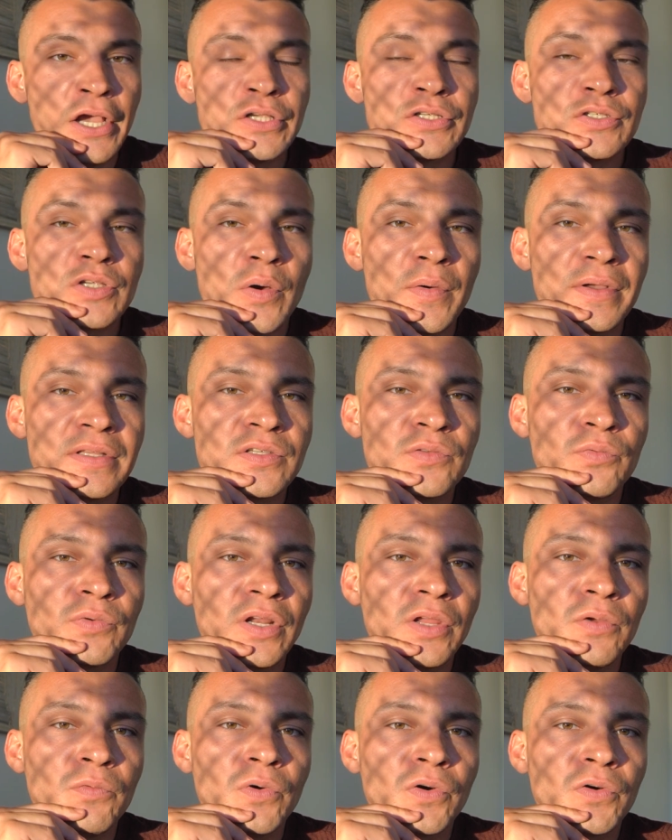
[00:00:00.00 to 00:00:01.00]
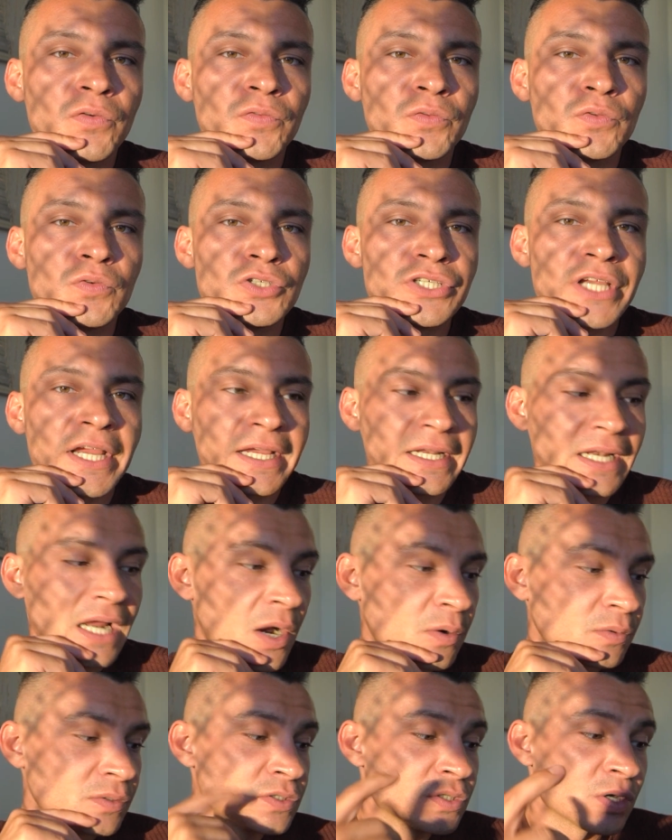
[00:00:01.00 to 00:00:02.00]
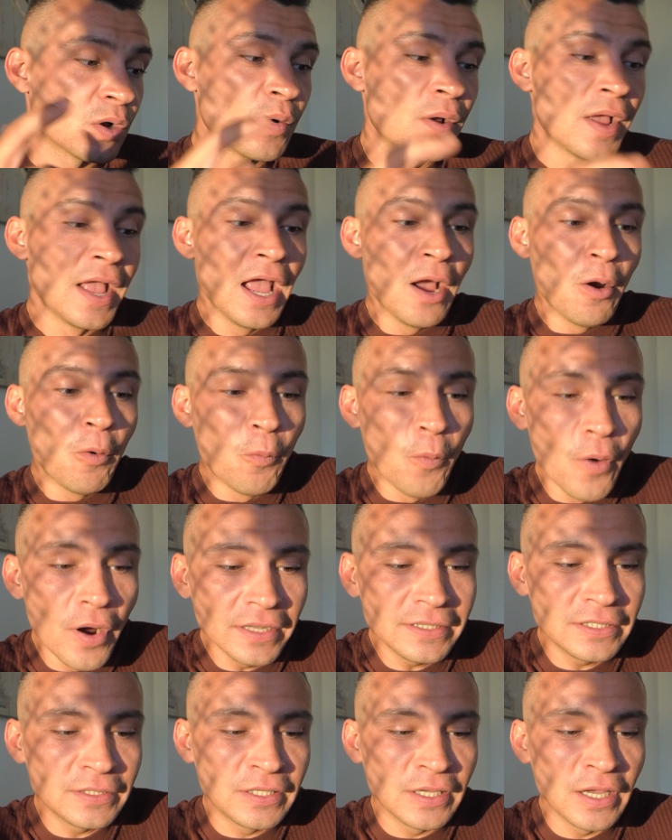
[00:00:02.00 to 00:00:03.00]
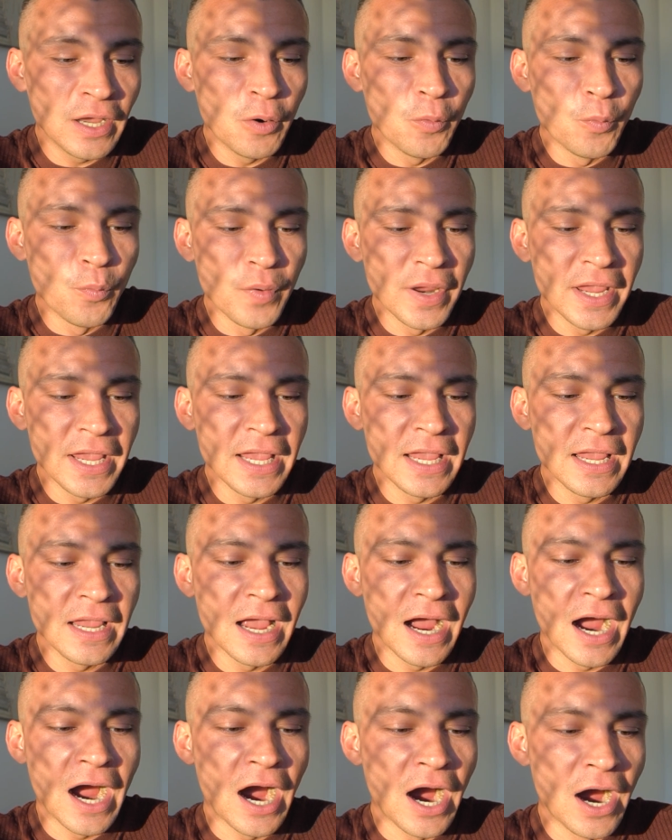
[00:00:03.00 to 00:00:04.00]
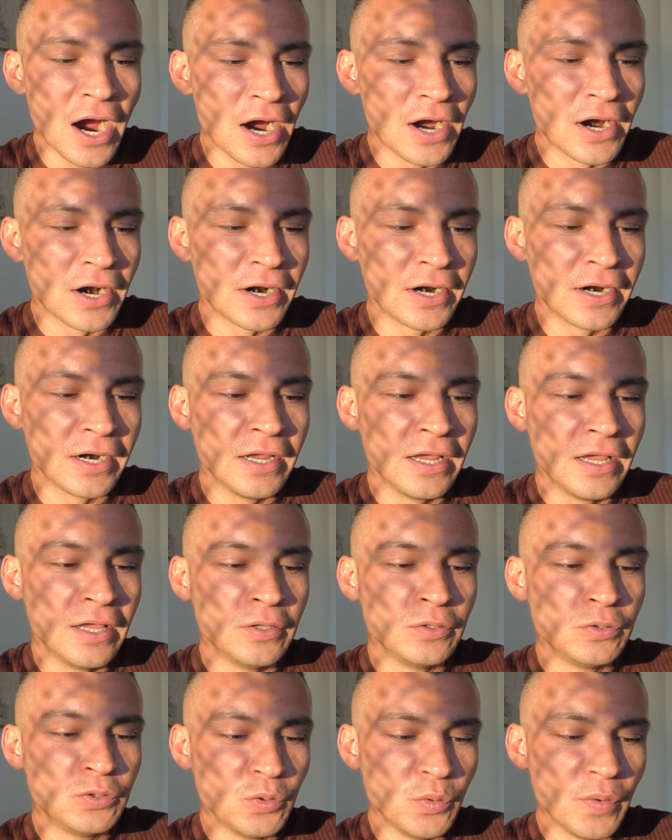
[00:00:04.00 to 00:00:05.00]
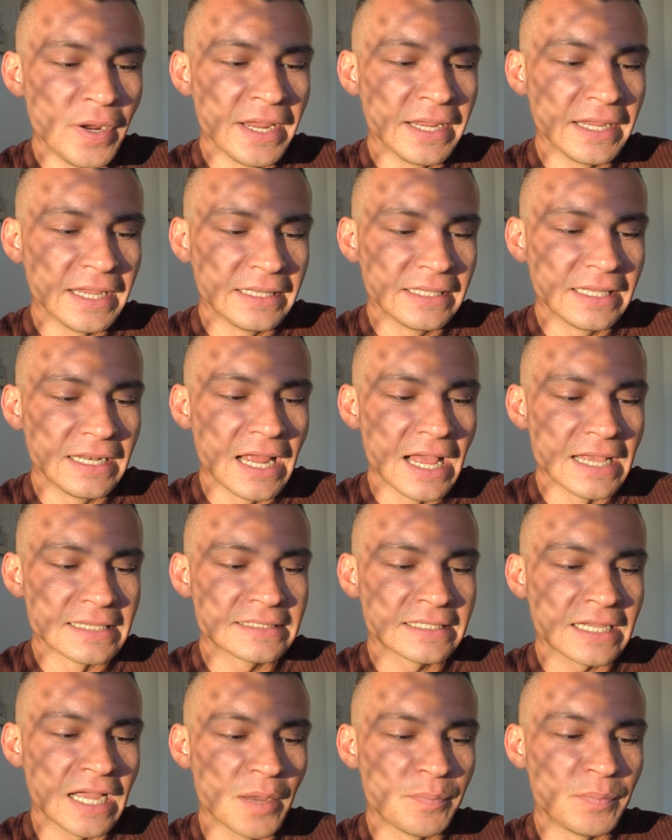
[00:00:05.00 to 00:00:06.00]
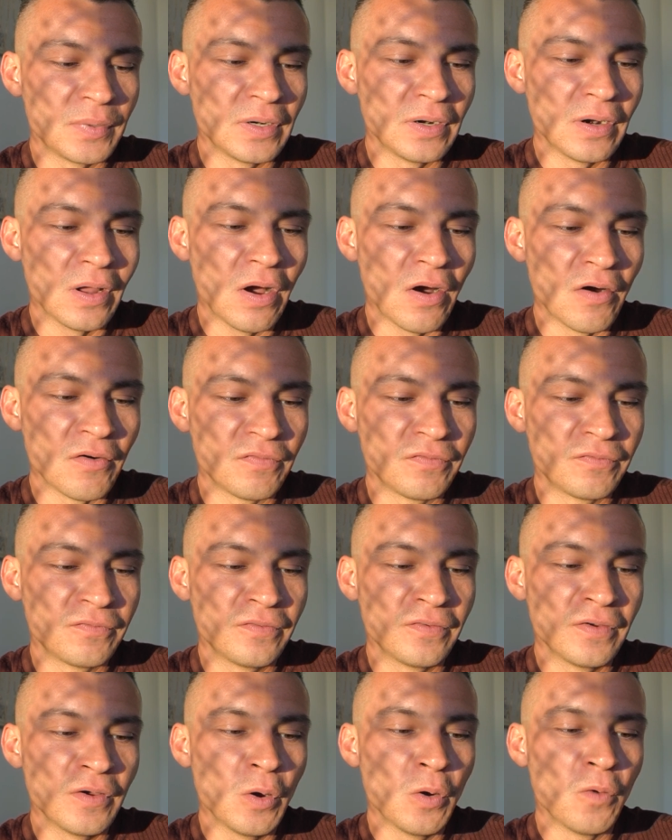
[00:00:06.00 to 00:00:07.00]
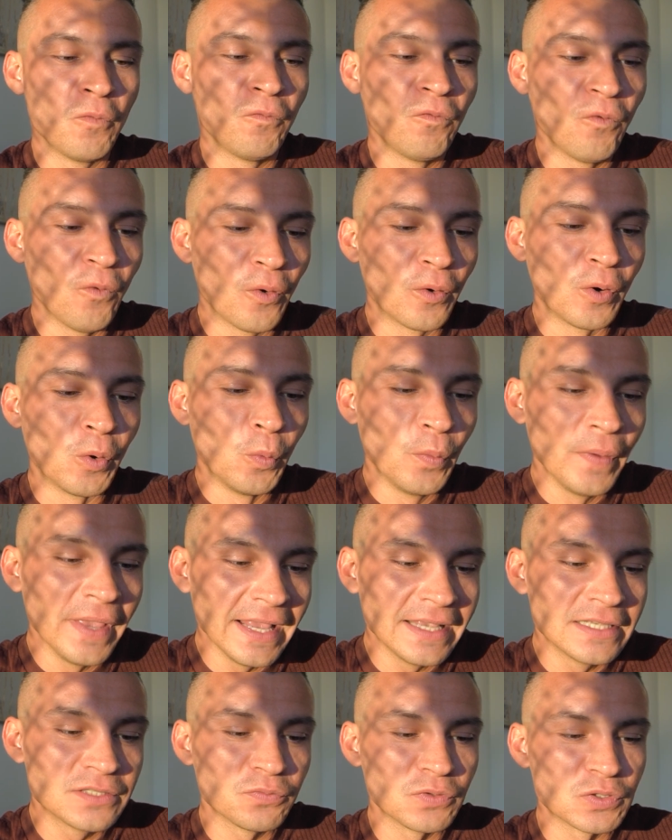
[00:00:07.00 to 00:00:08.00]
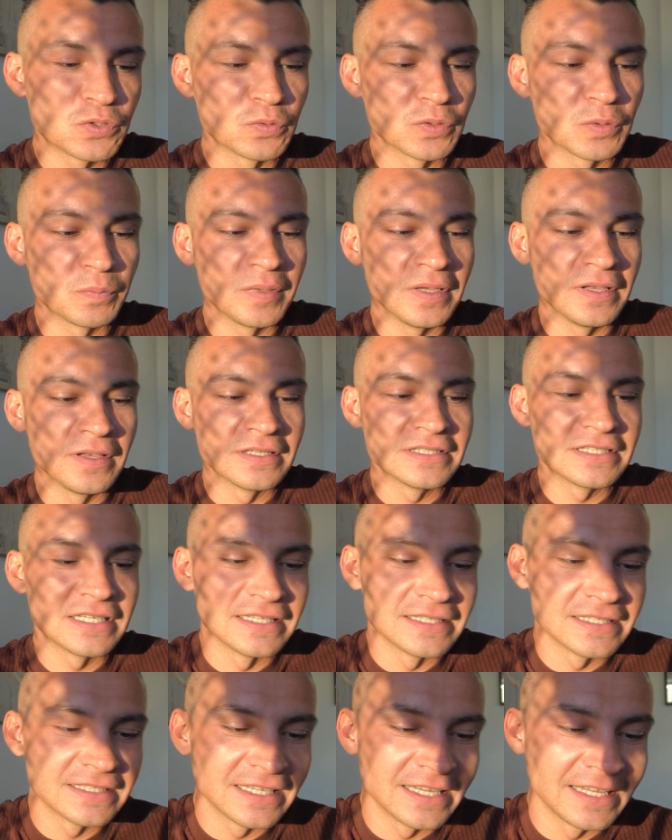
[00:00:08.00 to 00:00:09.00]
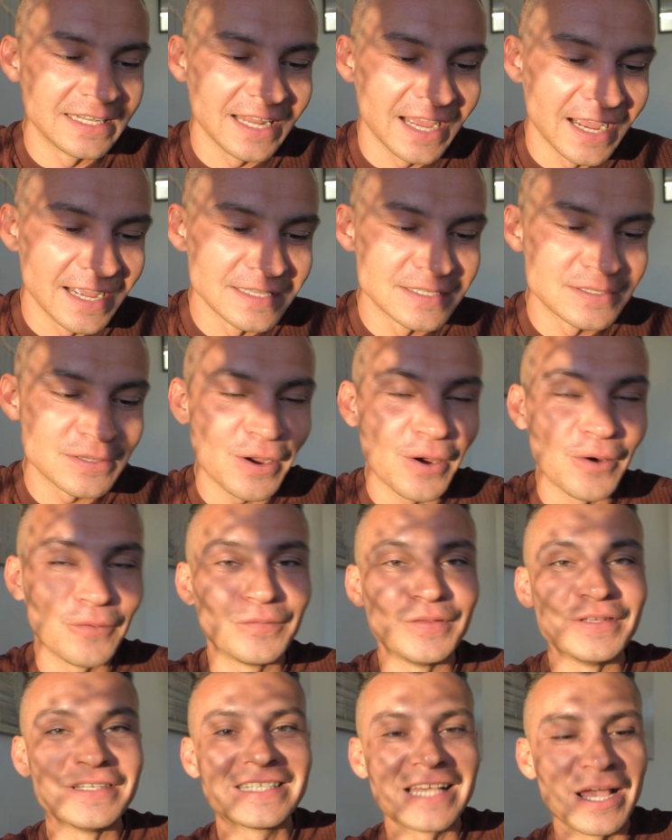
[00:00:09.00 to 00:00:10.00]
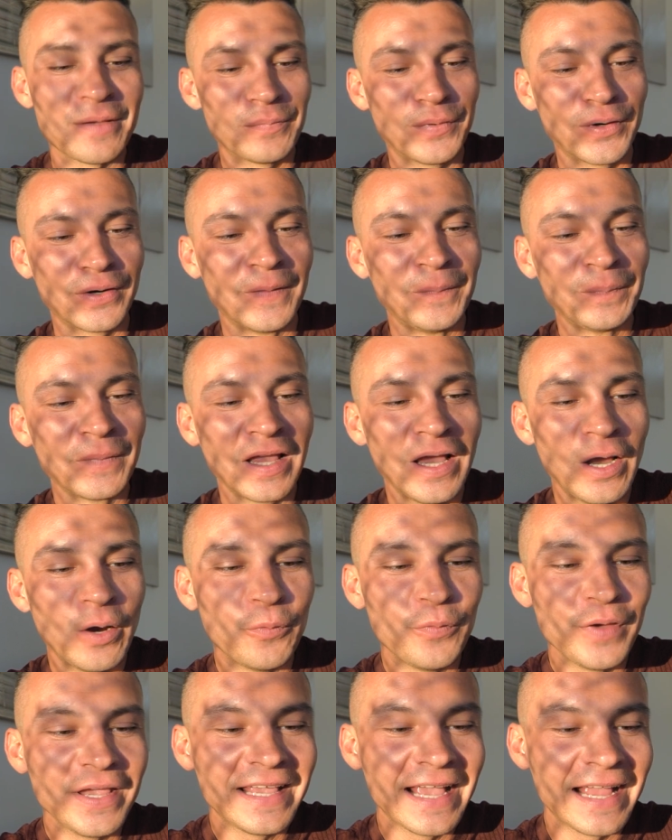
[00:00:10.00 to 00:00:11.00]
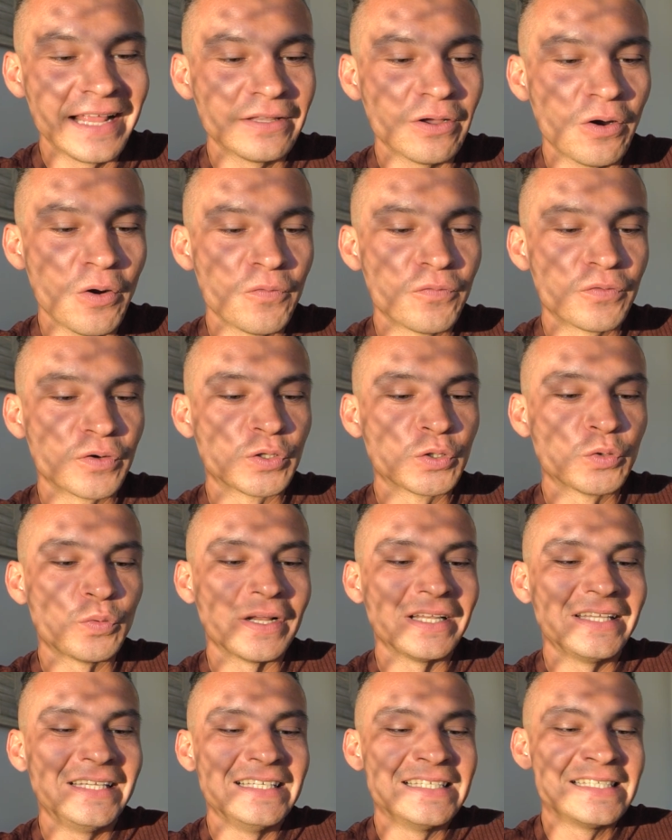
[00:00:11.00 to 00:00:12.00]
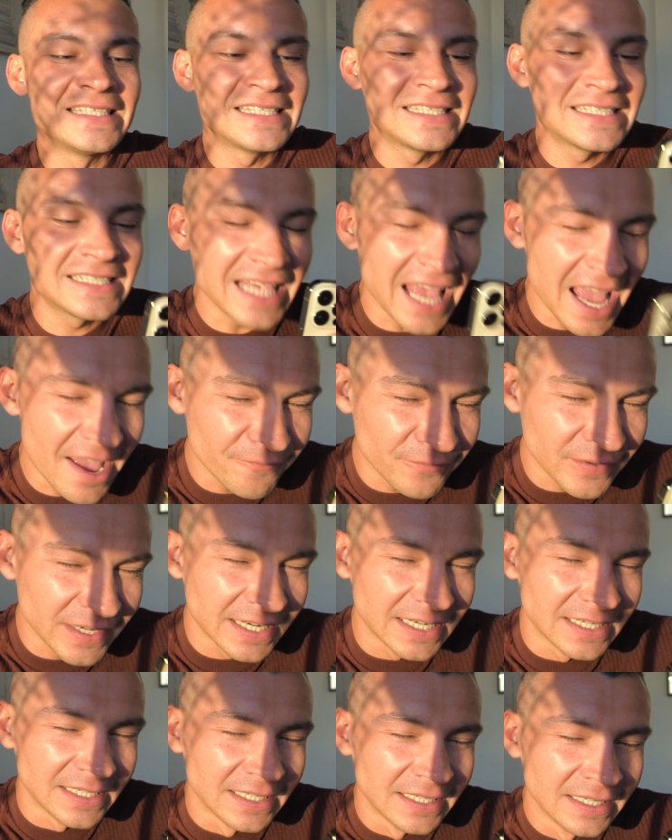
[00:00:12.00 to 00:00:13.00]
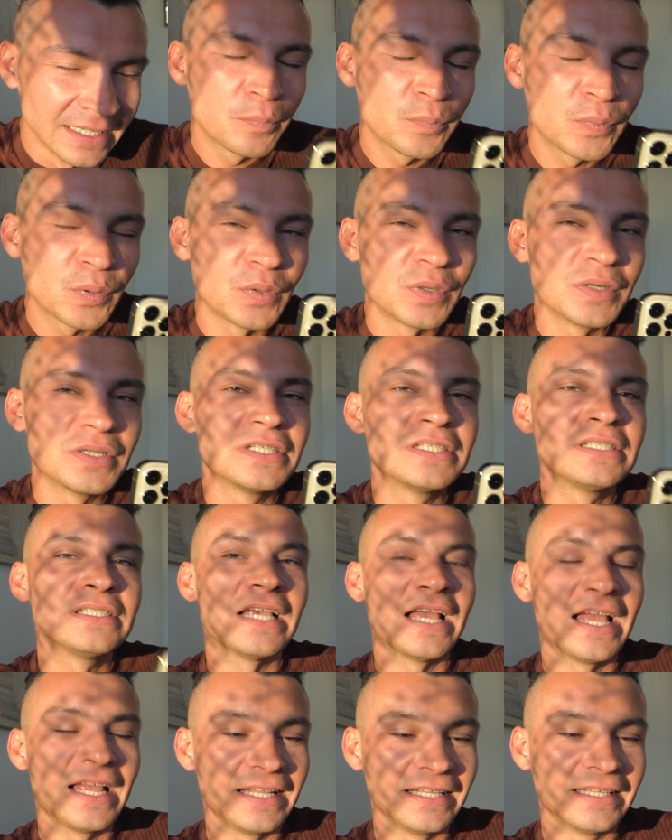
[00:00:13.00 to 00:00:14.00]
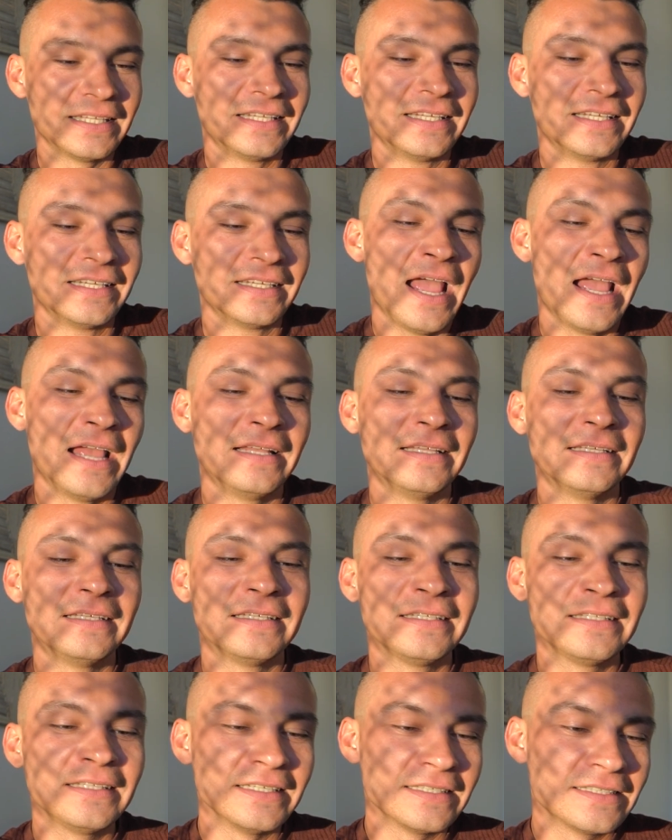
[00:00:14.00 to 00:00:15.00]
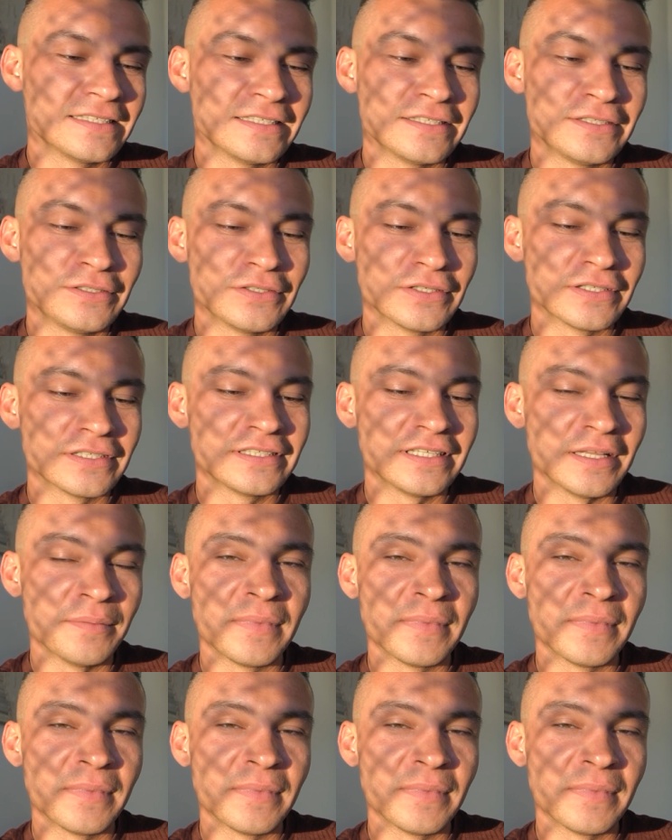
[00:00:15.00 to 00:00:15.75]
So it's really worth to check it out. So what we are doing in the last couple of four weeks, which would be since the 9th of December, we gained over 27%. And this is just